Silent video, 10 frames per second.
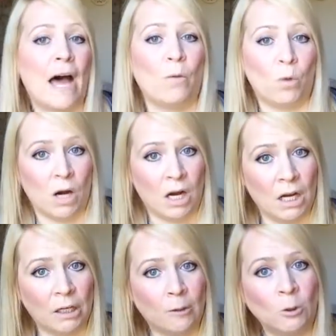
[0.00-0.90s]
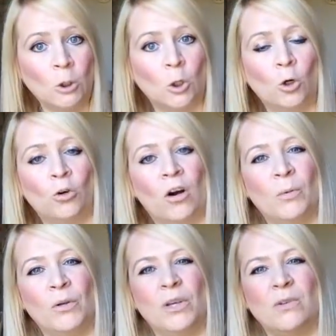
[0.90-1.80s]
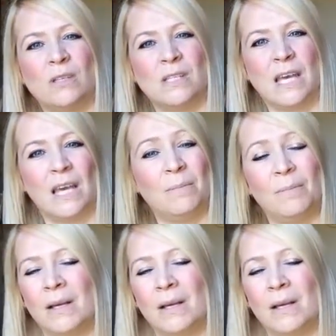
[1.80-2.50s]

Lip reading: at work or I will use it to keep